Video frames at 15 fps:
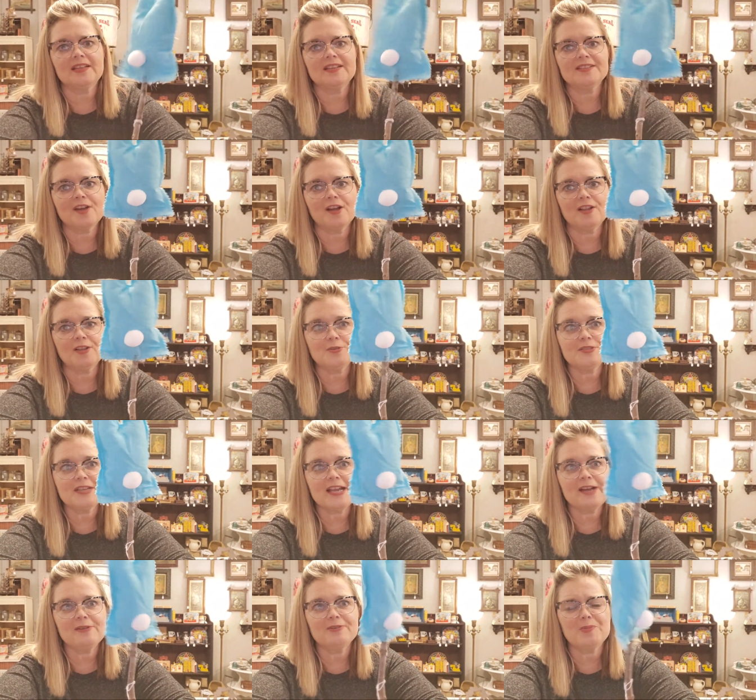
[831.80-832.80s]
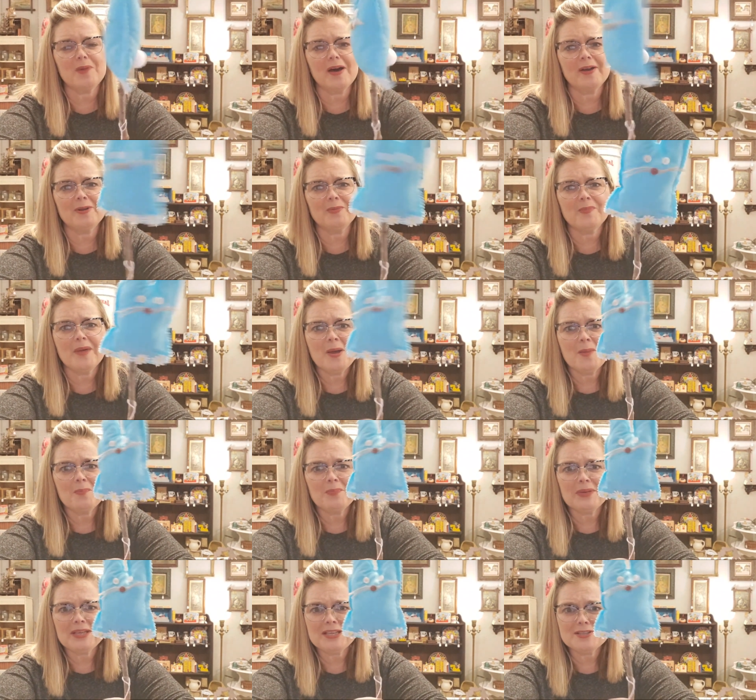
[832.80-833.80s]
He's got a little tail on the bottom,
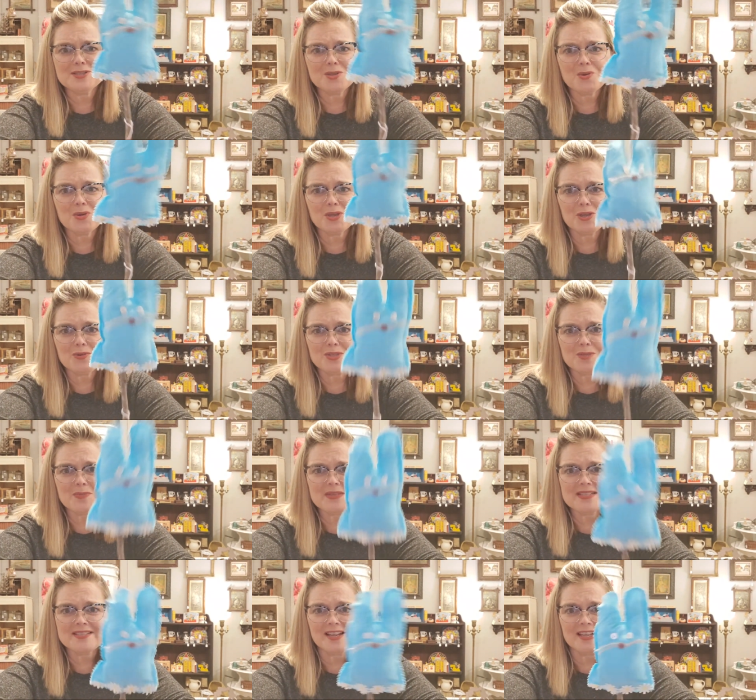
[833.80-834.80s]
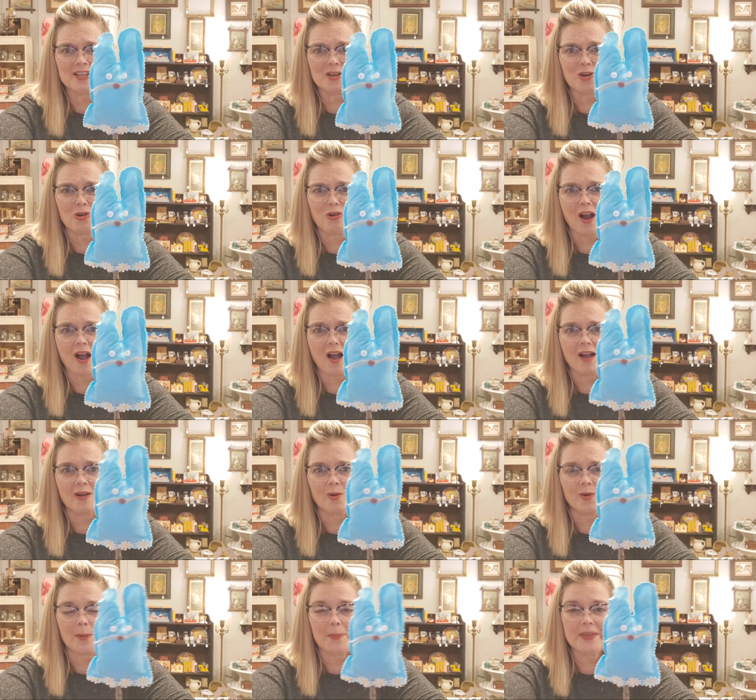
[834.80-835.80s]
but he's so cute to be stuck in a crock
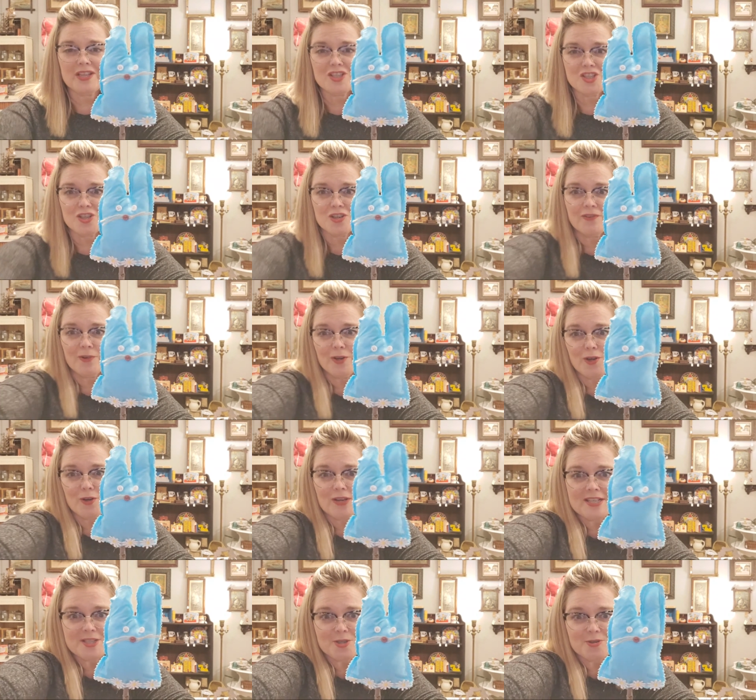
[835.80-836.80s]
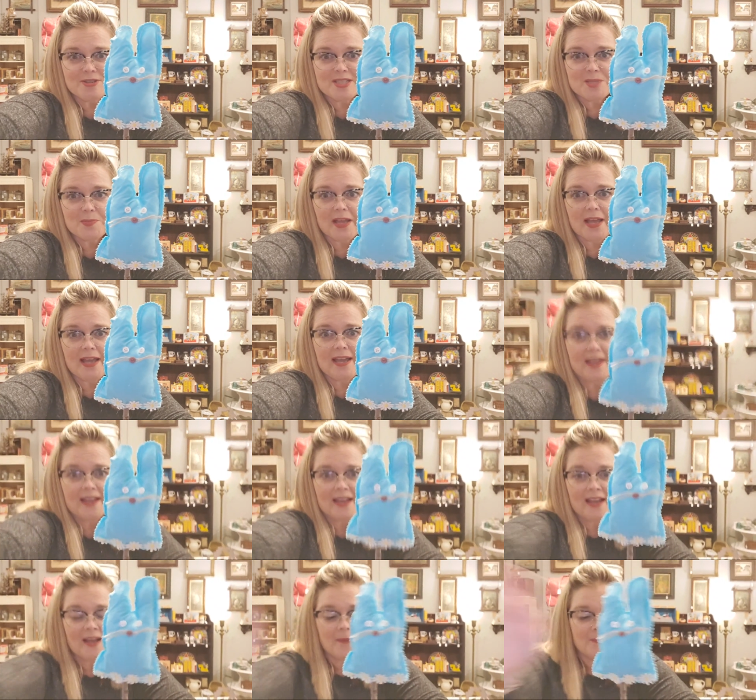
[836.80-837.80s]
or a pitcher for your Easter display.
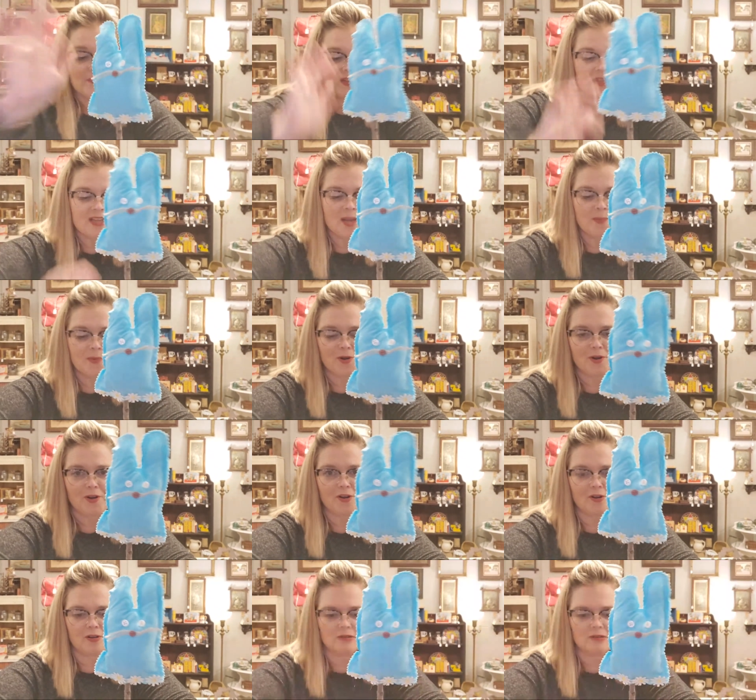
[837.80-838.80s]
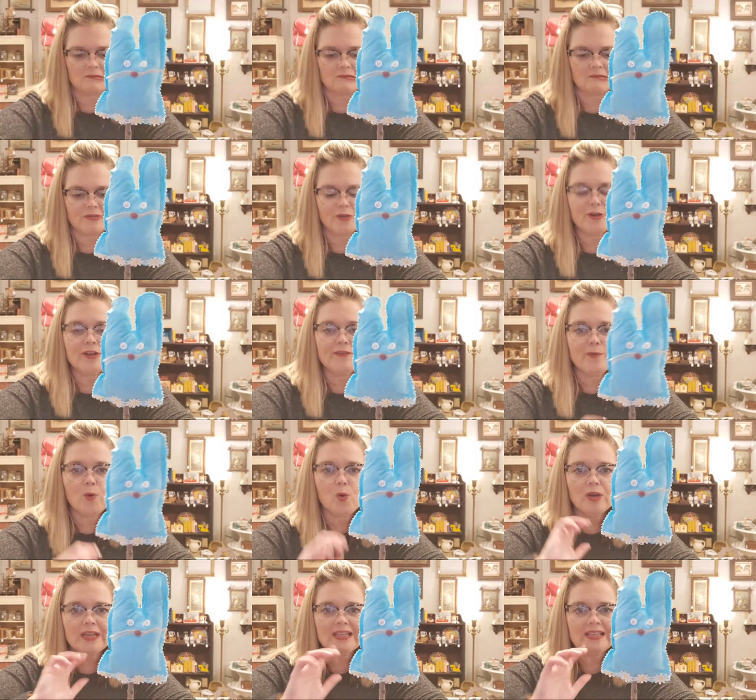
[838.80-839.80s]
Number 34